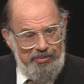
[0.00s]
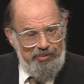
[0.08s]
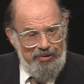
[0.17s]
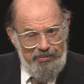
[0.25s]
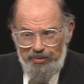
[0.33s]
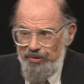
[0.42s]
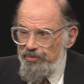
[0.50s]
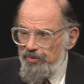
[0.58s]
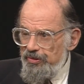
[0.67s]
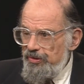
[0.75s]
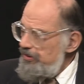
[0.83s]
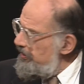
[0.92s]
Swinburne,
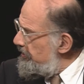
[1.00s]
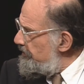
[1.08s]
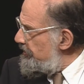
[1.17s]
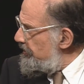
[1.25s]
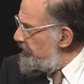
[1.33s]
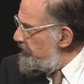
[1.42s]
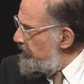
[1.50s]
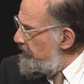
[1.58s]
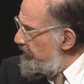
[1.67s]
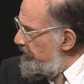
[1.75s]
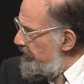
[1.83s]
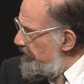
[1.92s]
was it
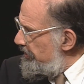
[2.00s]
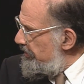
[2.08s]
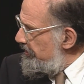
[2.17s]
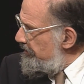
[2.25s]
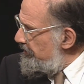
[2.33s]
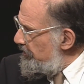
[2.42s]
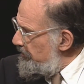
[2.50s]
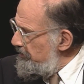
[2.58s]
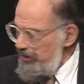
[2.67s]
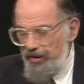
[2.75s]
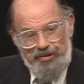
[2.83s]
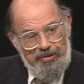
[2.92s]
Swinburne that wrote
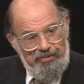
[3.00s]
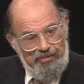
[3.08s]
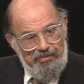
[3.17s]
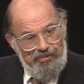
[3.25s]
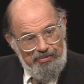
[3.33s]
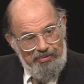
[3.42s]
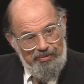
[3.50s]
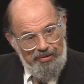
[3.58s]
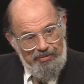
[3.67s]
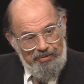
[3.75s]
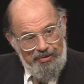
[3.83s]
him and asked him whether,